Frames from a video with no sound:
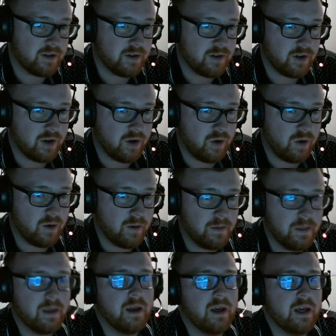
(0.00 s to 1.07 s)
So
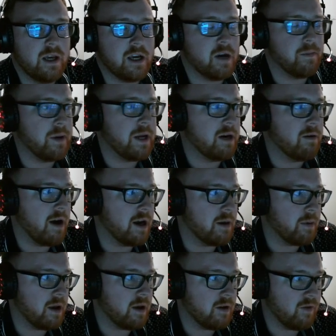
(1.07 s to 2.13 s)
you got being around a
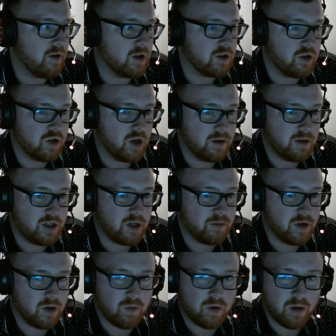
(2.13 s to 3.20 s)
bit the first 2 times you jumped
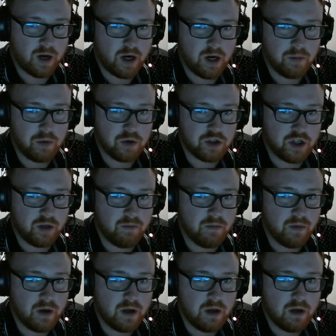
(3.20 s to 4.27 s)
up, where I kind of pushed him.
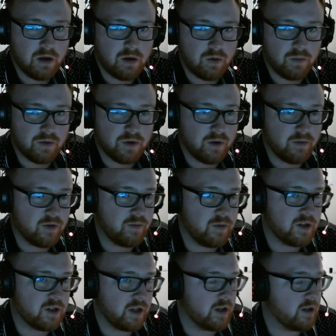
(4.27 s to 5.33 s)
Oops, I've just
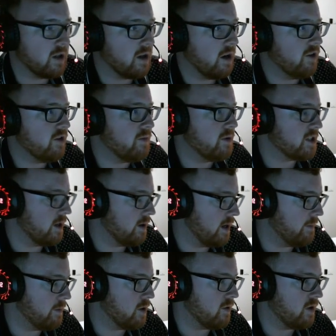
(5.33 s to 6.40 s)
misclicked. I just misclicked
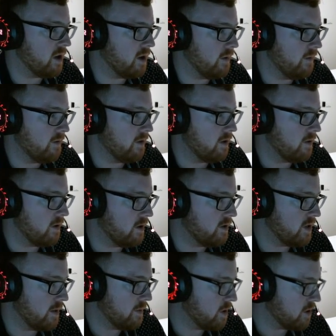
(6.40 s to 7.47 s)
limped over here. Don't say
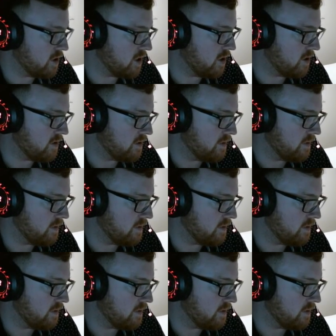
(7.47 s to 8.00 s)
I'm not a genius.